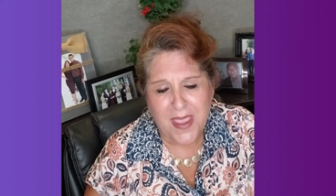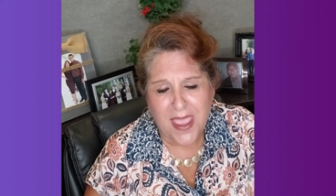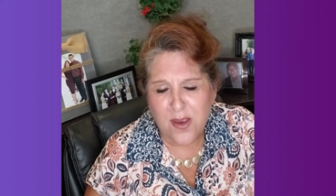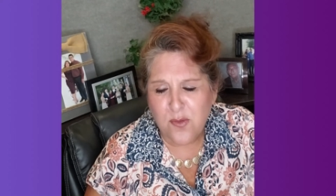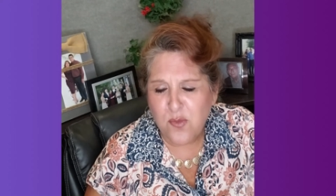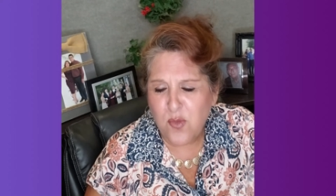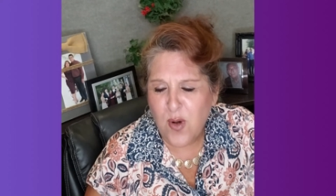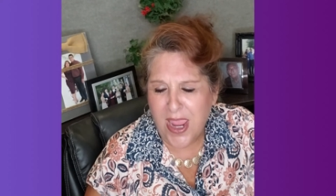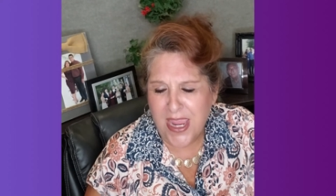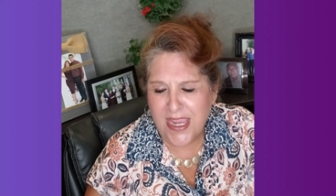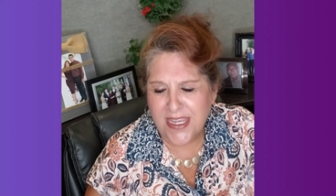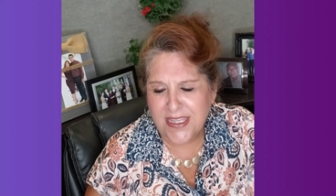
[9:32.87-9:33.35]

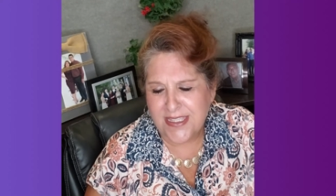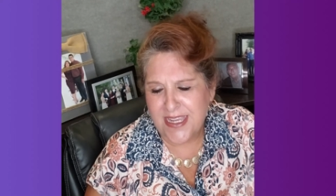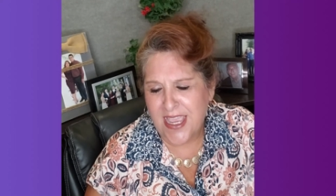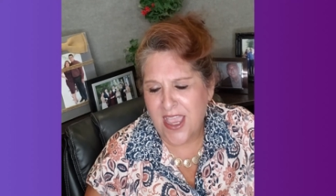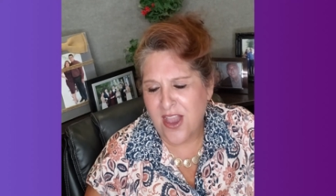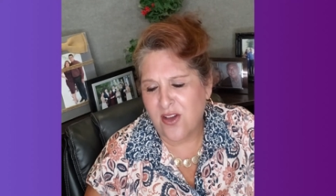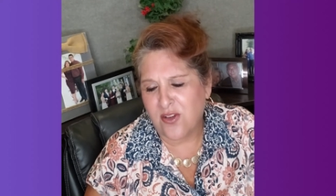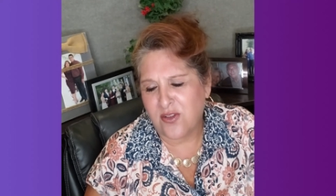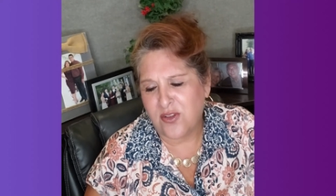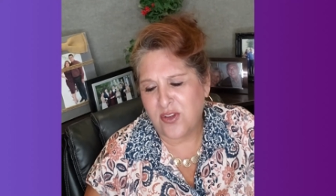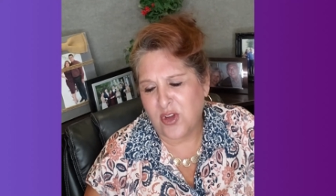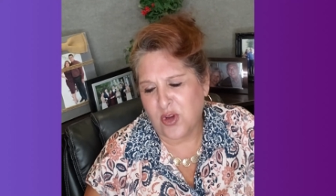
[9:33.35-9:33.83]
And write
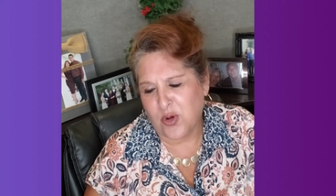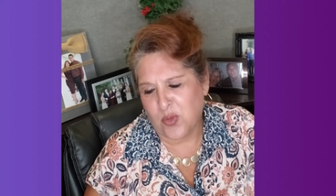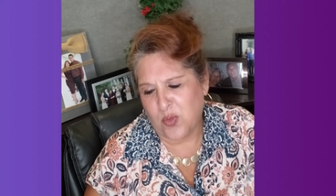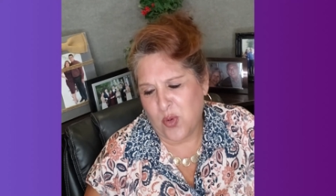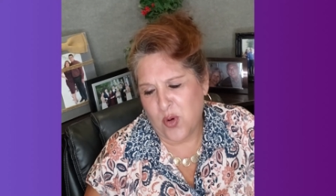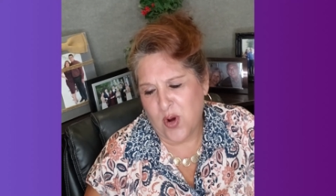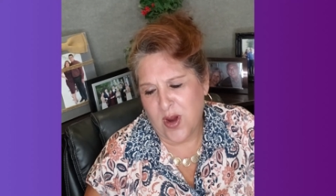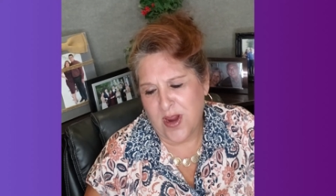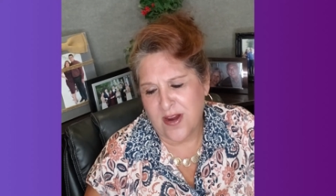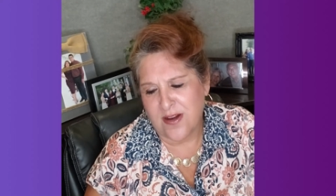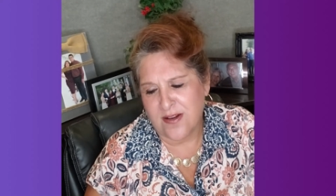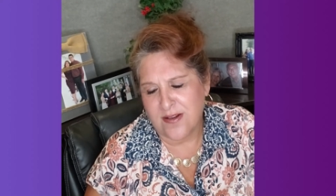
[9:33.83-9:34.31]
down your
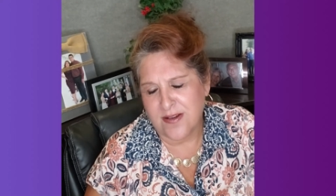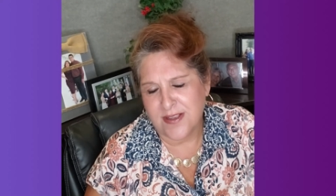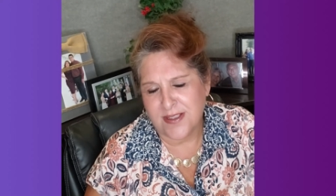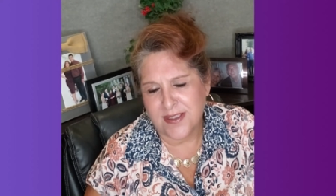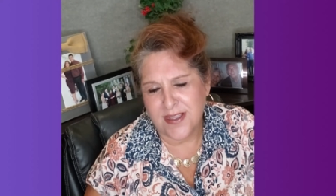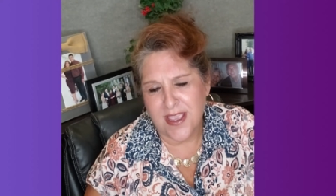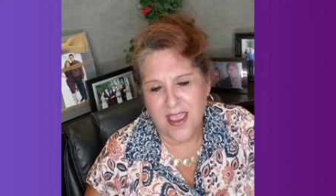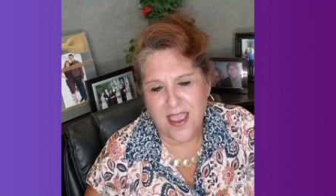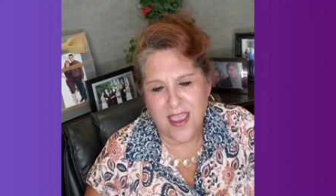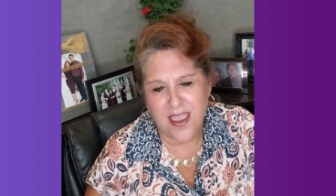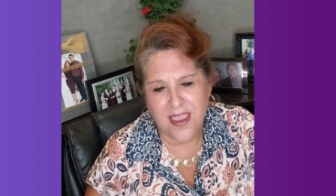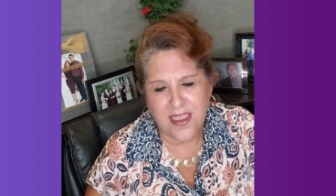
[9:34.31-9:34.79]

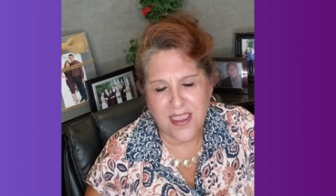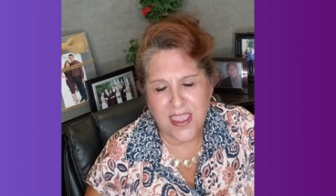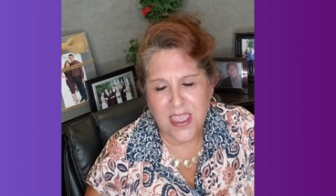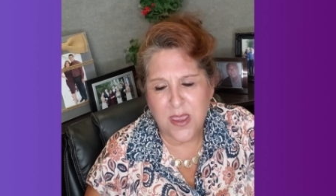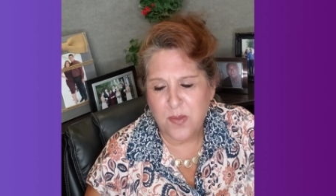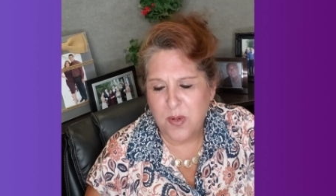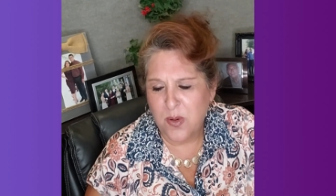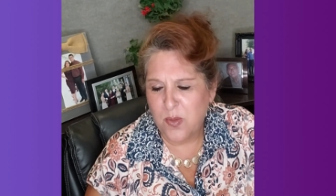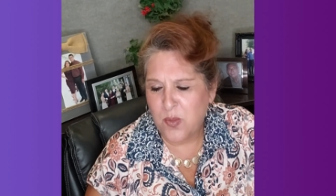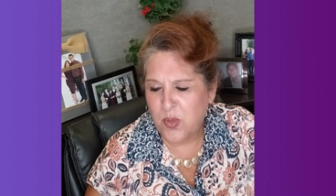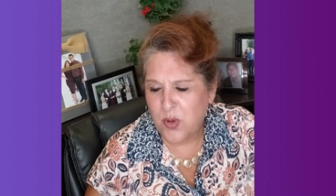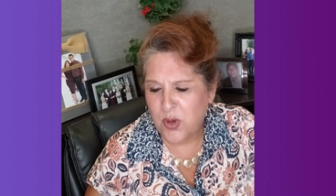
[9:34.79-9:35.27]
prayers. I
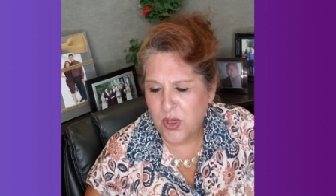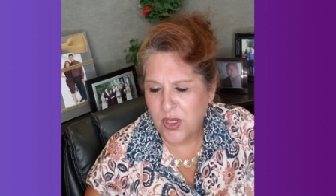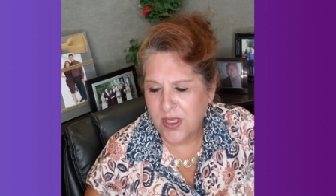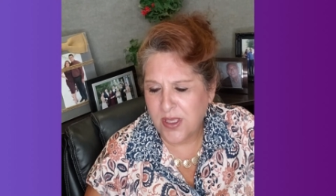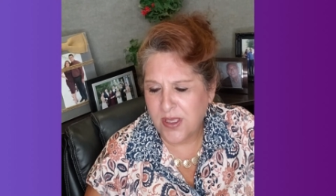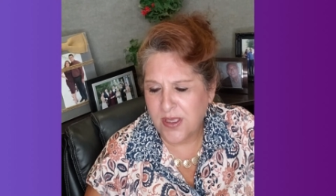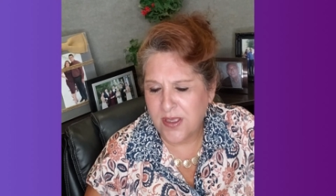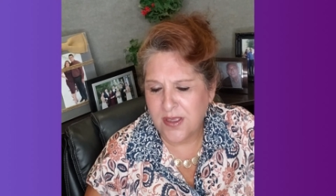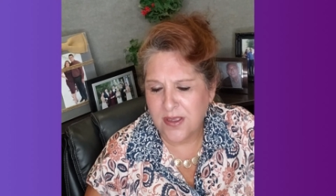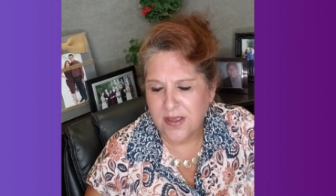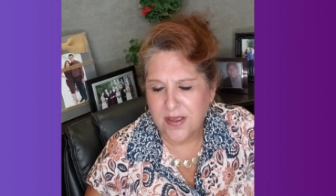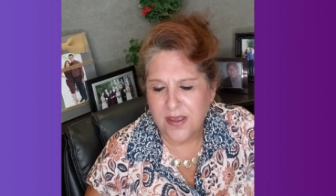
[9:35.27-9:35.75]
keep a book
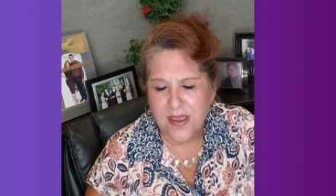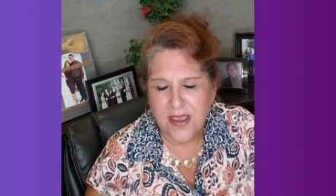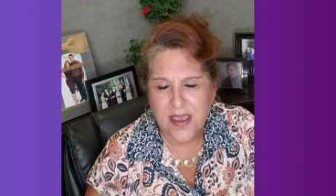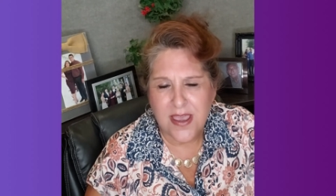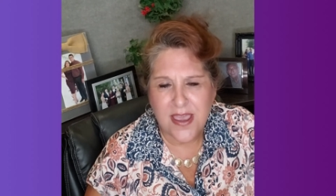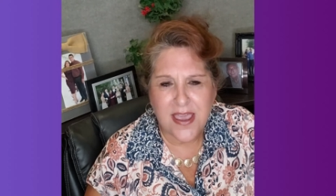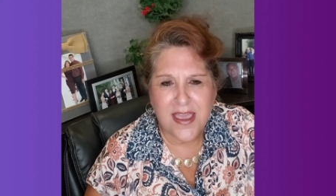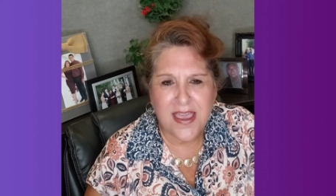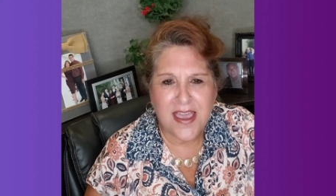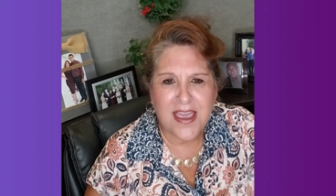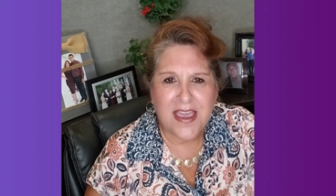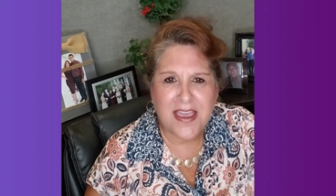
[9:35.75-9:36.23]

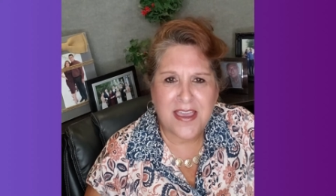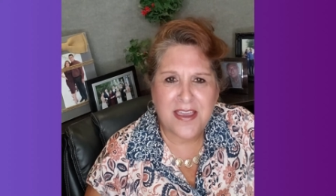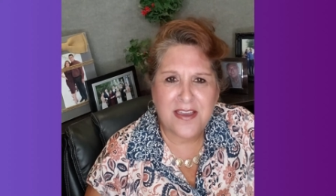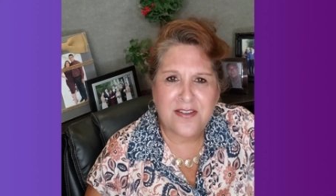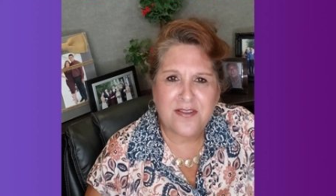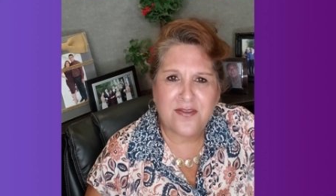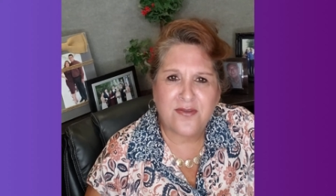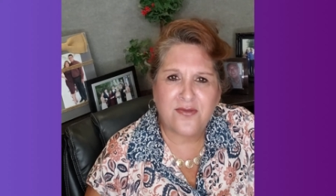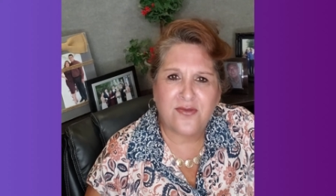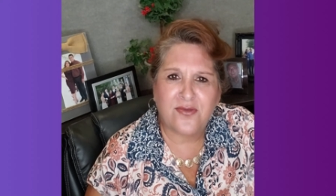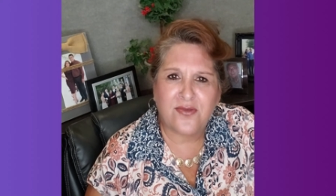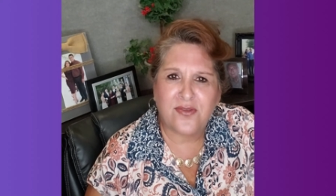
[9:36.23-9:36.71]

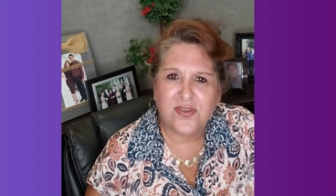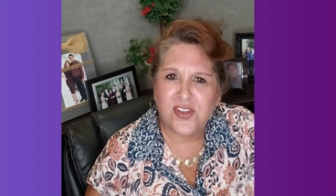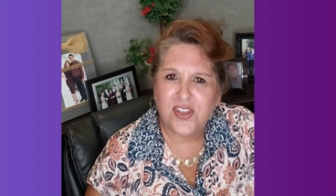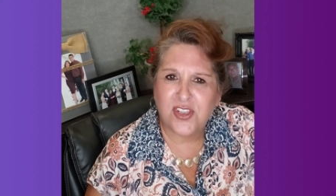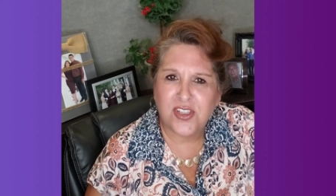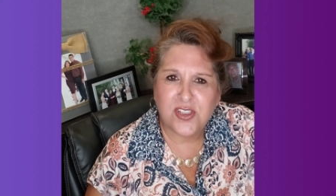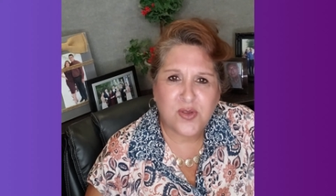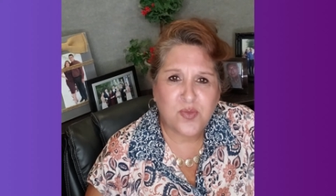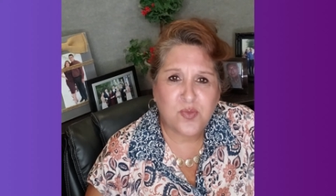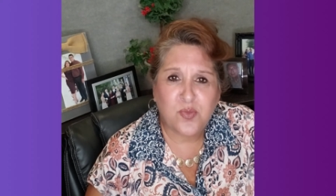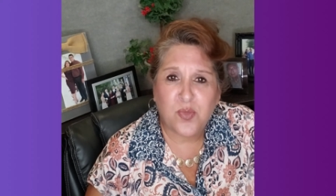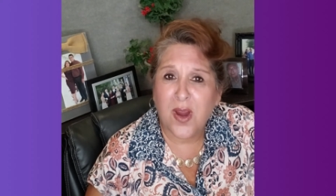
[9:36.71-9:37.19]
of
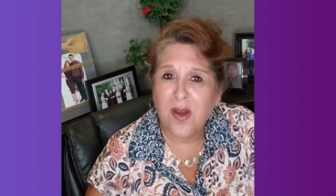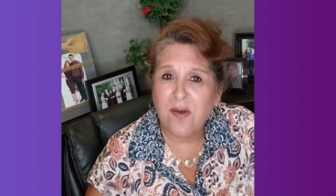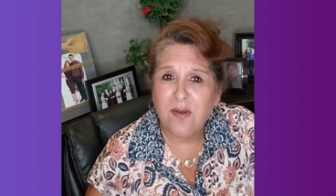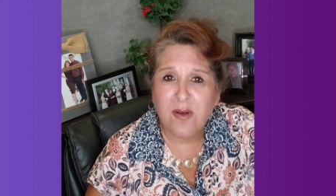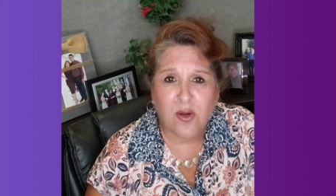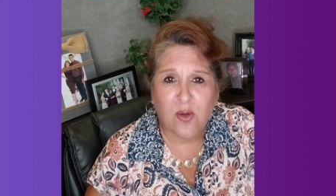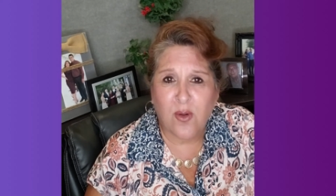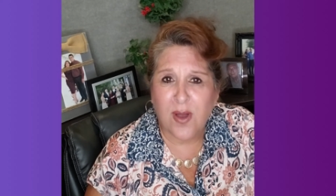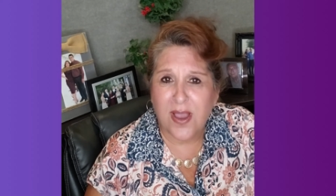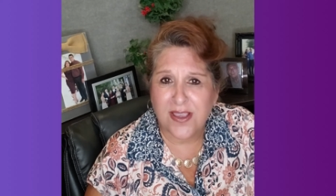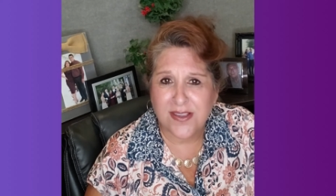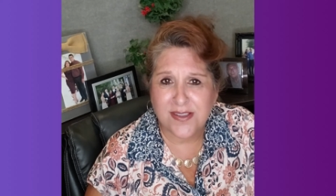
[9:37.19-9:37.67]
just prayer
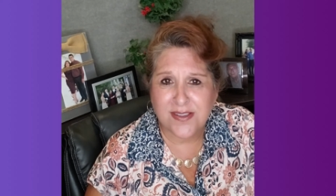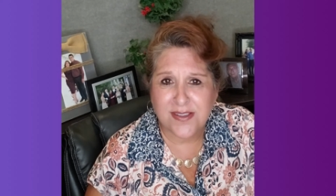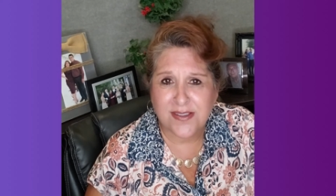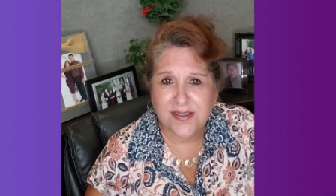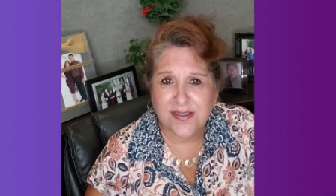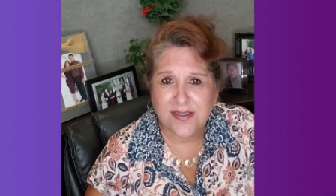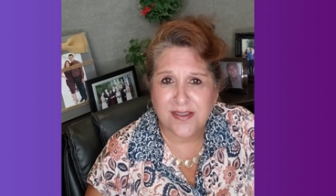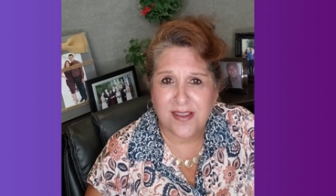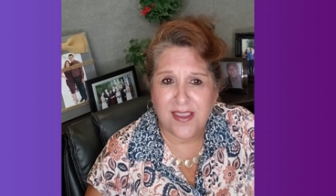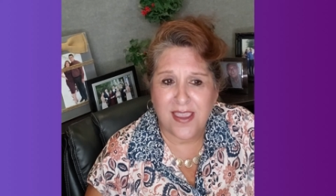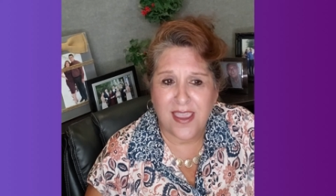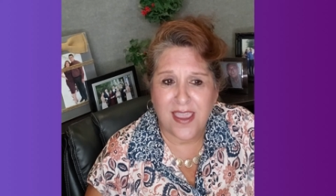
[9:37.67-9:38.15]
requests.